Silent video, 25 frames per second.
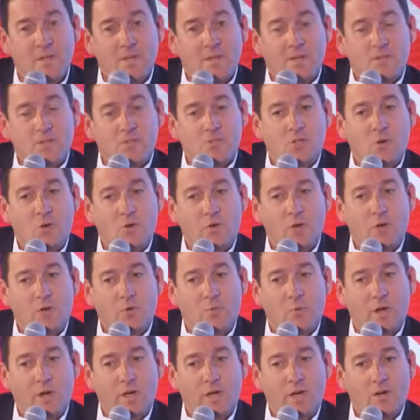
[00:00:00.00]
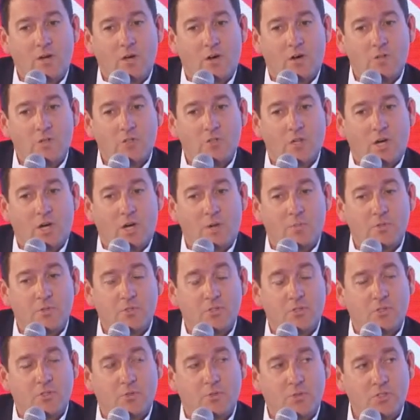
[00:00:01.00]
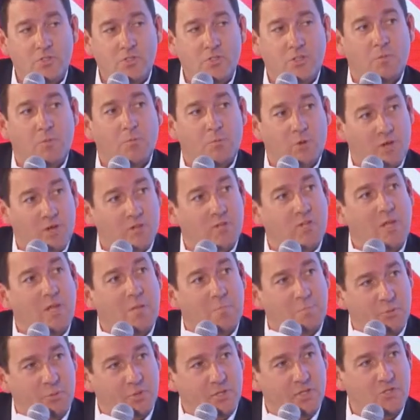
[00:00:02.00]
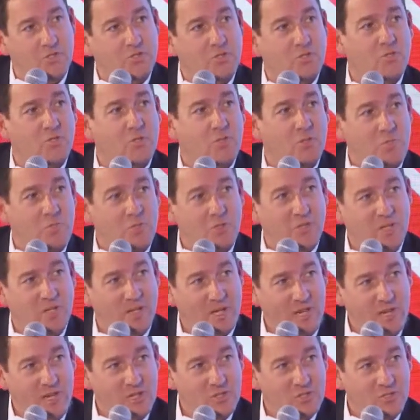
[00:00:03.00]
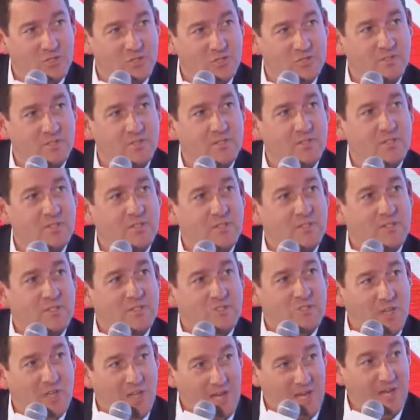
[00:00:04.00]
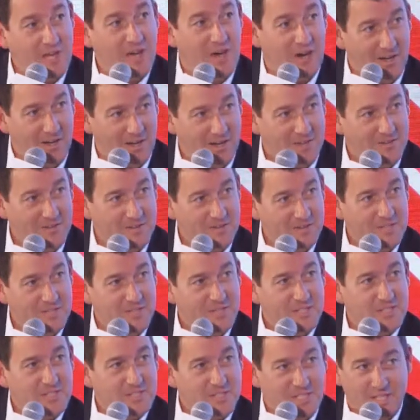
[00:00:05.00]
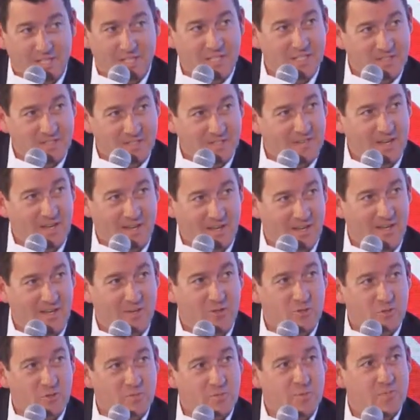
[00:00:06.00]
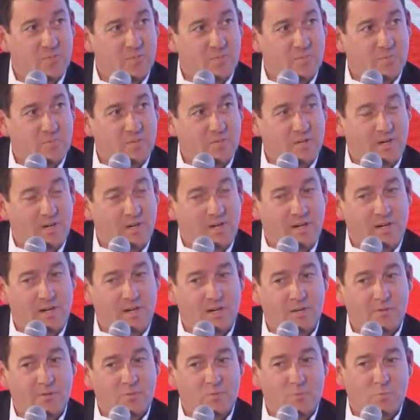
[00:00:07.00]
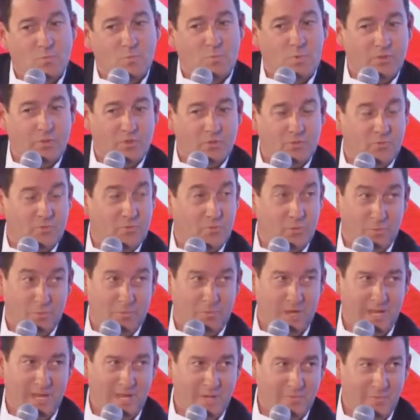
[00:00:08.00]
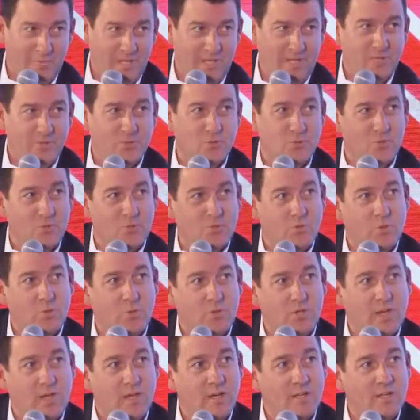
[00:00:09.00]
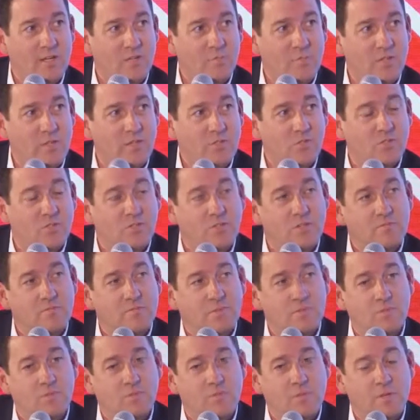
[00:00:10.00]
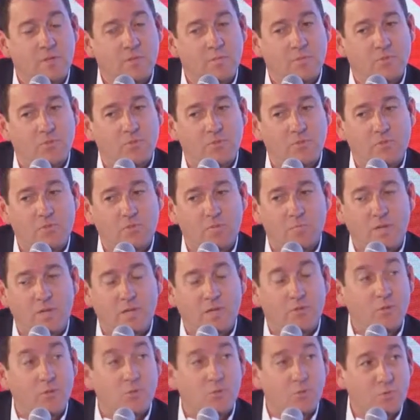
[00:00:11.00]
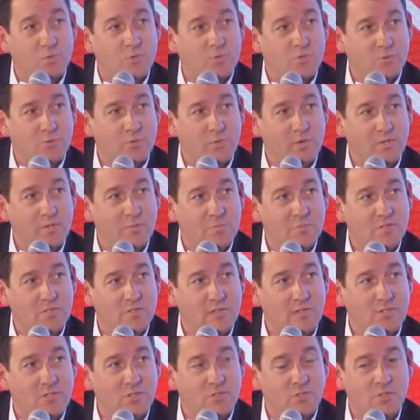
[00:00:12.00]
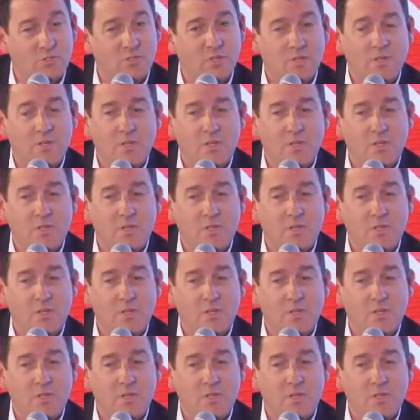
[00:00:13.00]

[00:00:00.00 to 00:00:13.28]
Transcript: So, in a way, our job is increasingly around implicit communication to AI to get into that algorithm, uh, whether through paid means or through organic means, to convince them to, to make those sorts of recommendations.